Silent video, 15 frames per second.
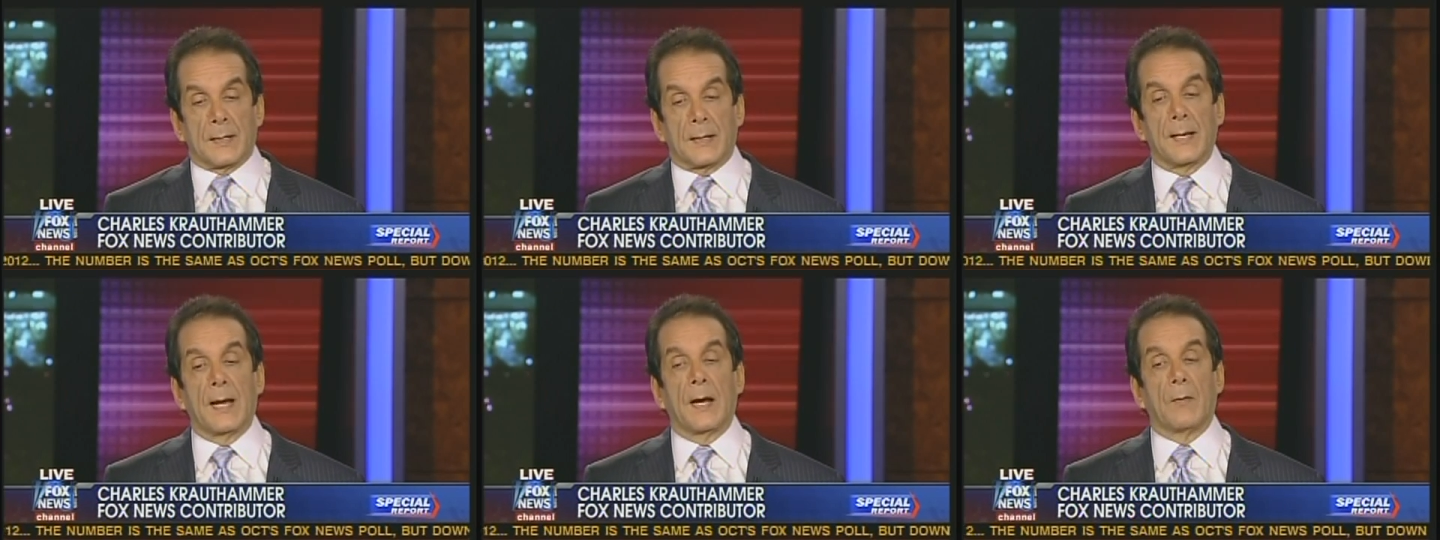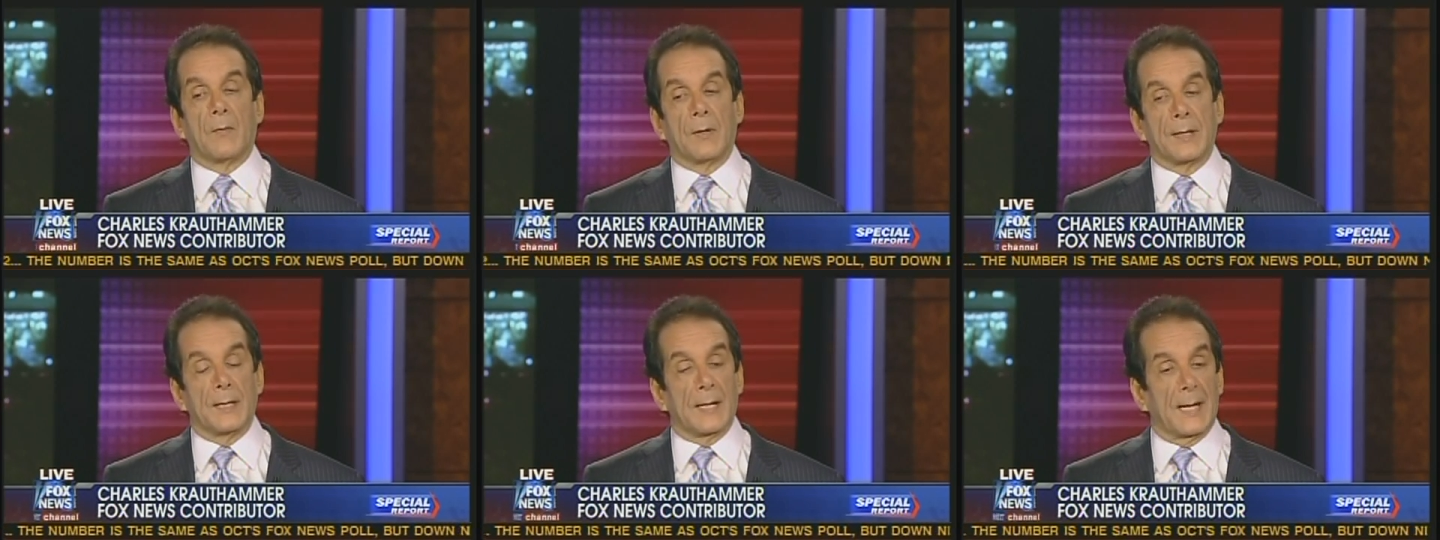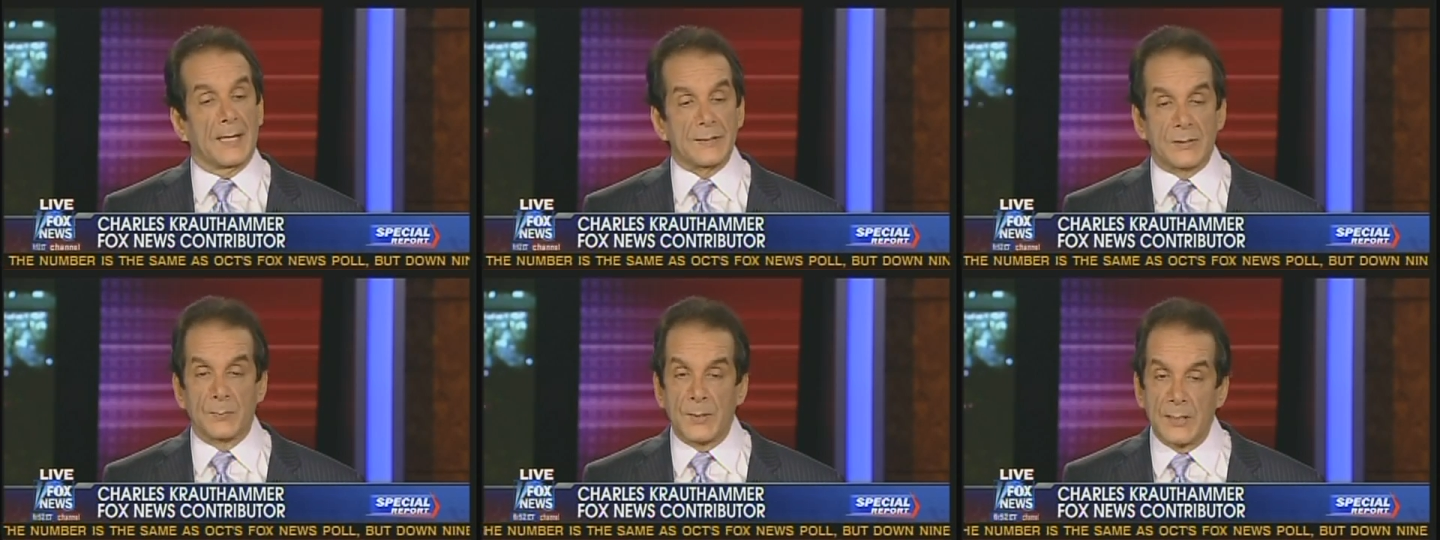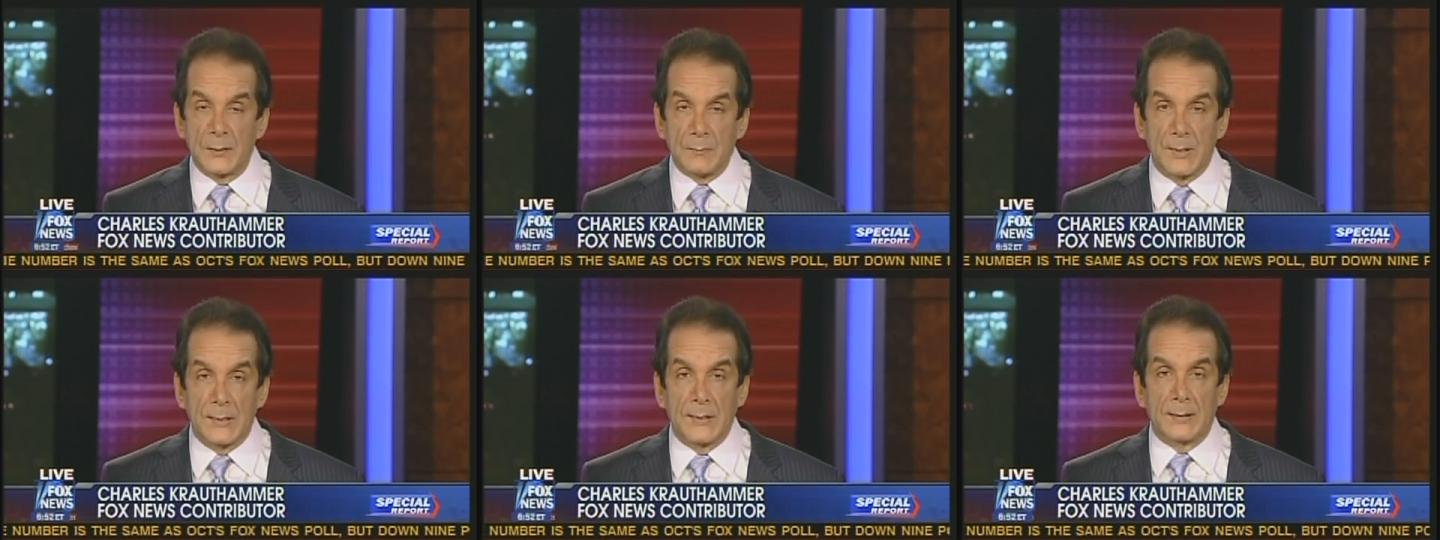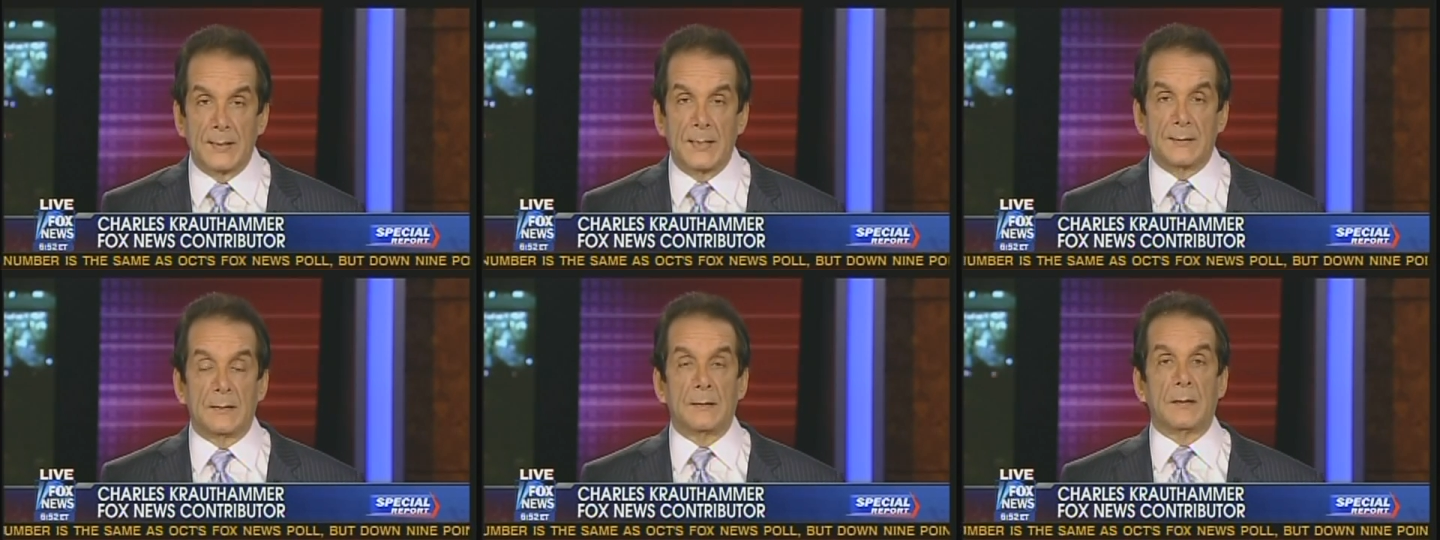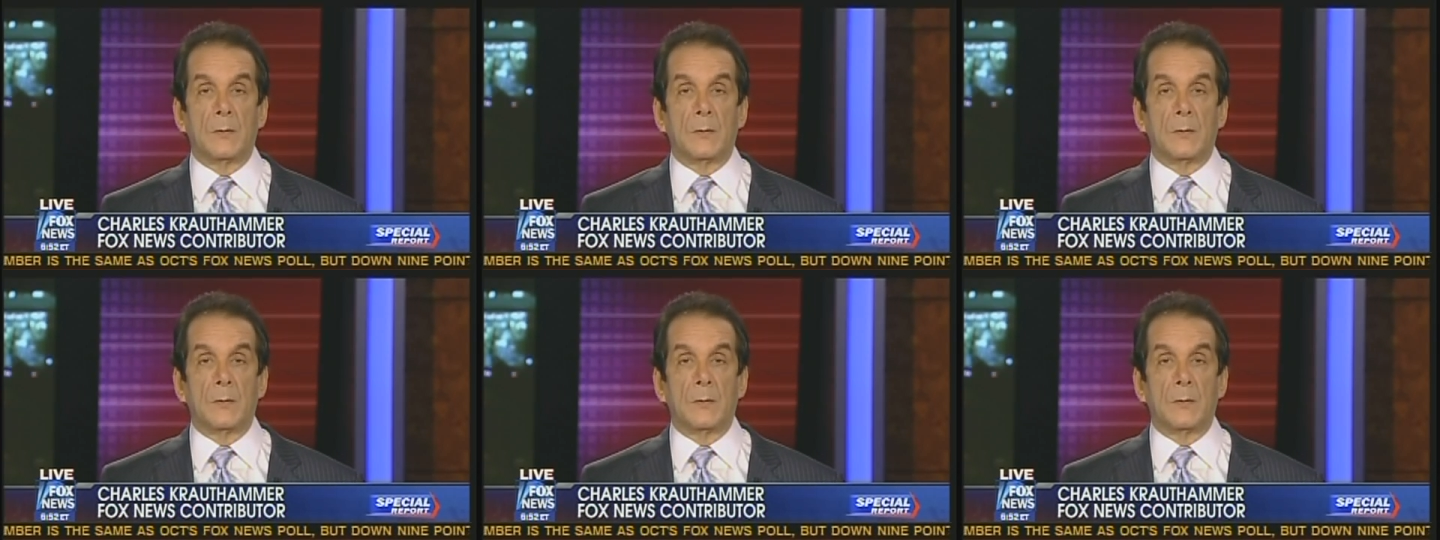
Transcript: Now, it has to be admitted that